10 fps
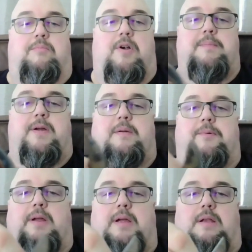Primary
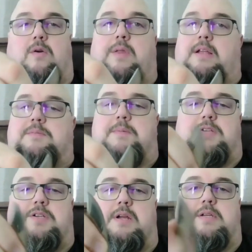blade. Oh, that's
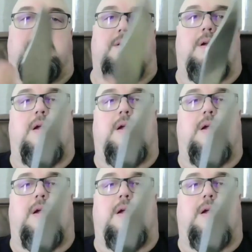much nicer.